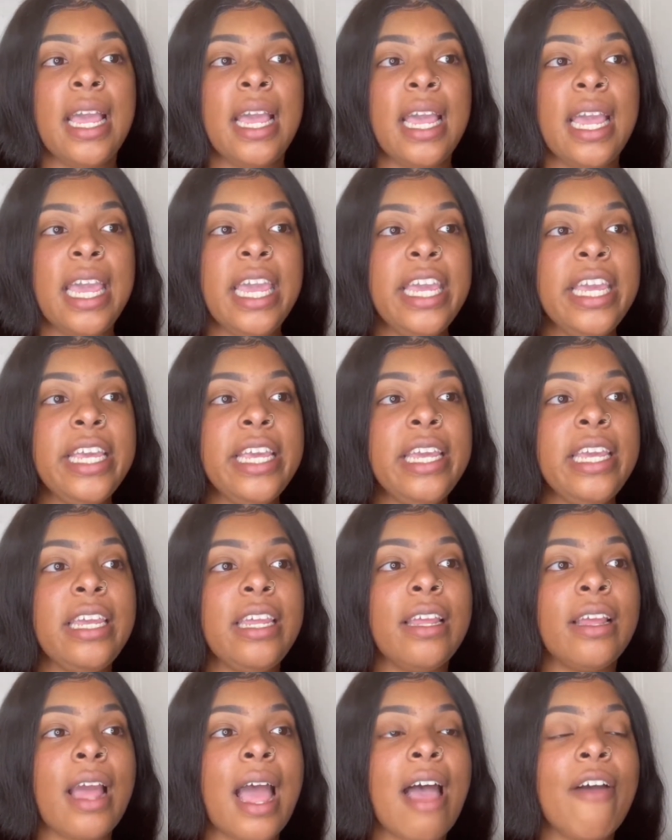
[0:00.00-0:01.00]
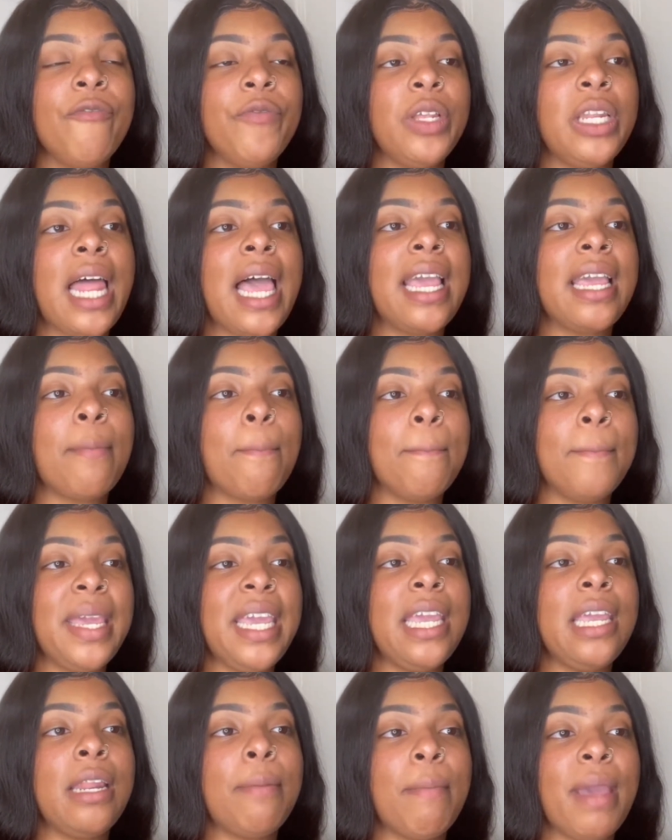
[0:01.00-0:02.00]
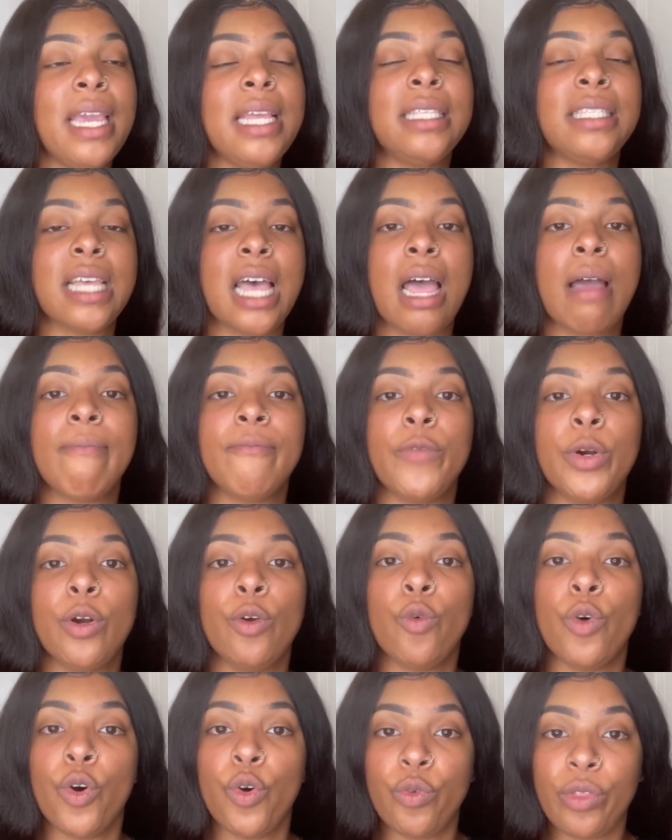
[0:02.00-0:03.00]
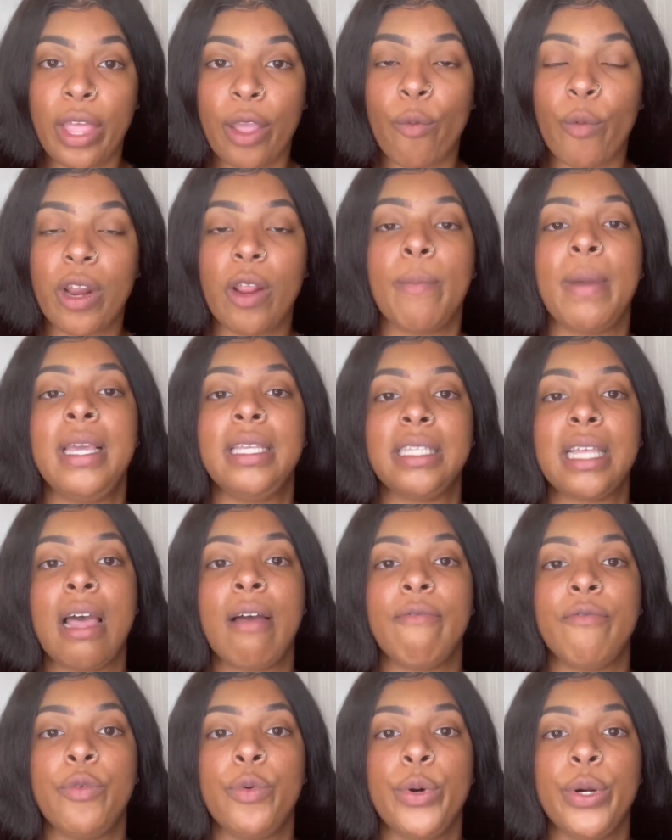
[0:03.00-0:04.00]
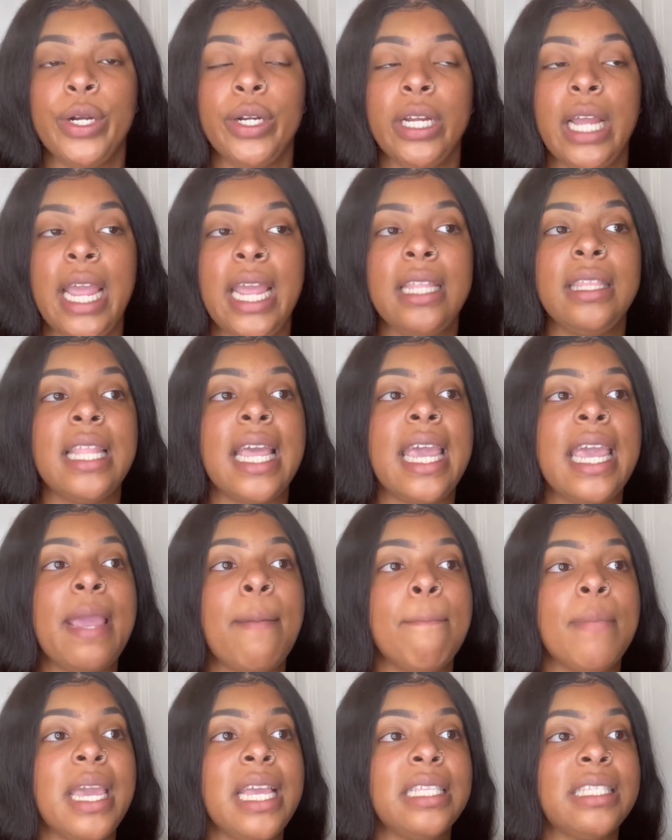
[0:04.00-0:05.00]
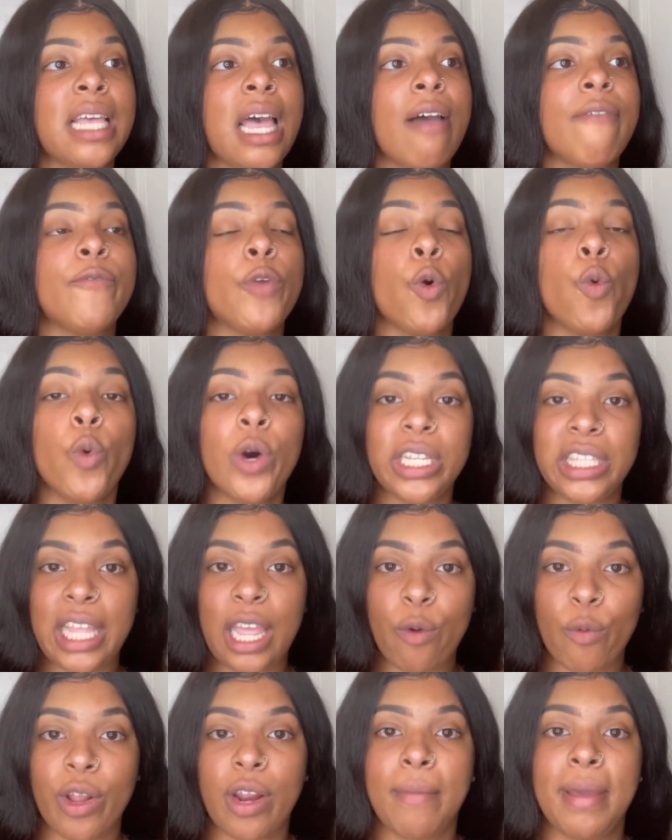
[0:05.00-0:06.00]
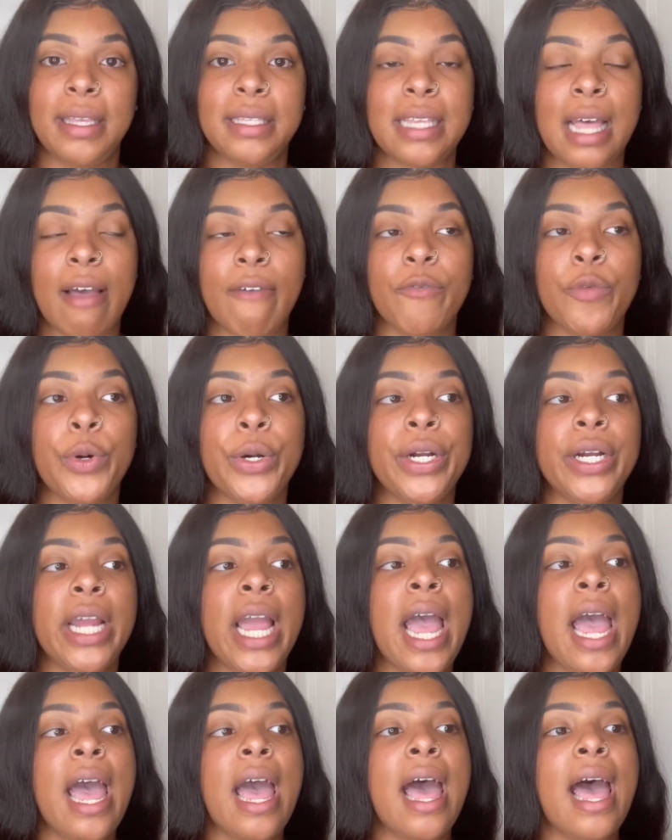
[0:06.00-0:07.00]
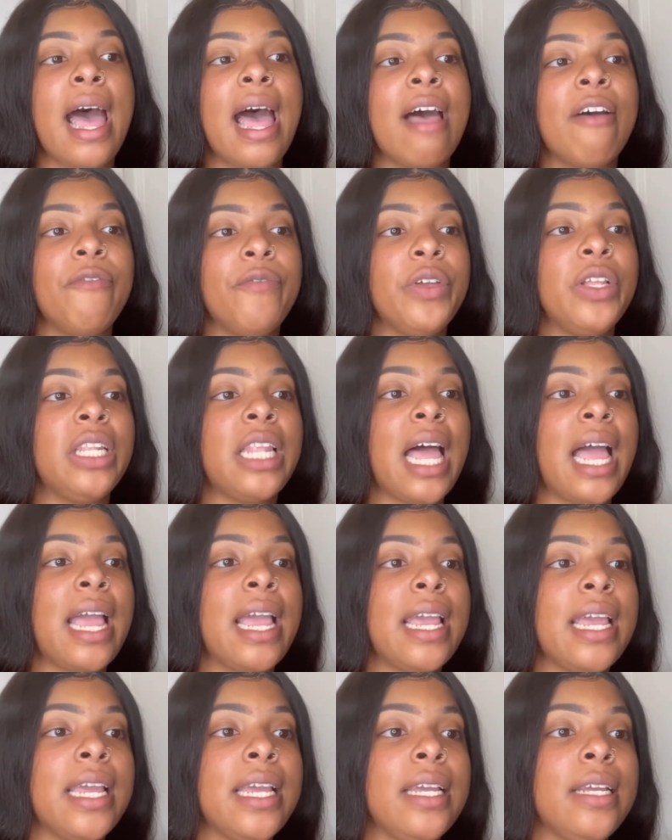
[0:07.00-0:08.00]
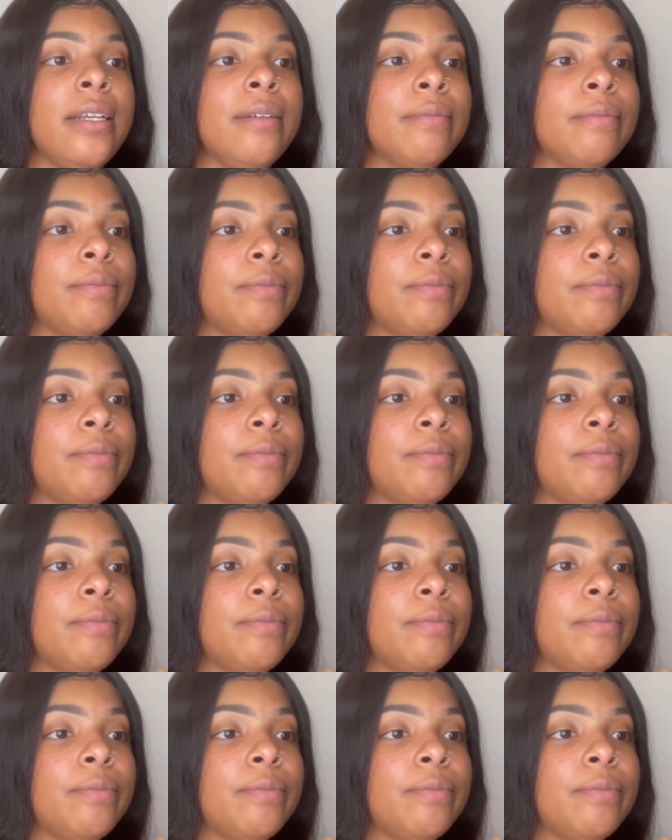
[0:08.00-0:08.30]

I feel like men make time for who they want to make time for, and they make time for what they want to make time for. I feel like